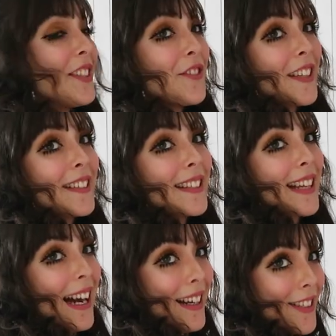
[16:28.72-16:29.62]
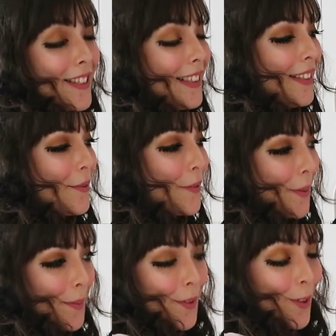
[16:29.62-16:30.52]
this dress is actually
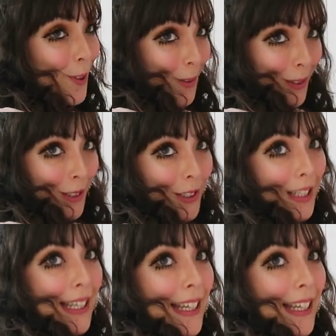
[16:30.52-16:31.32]
from New Look.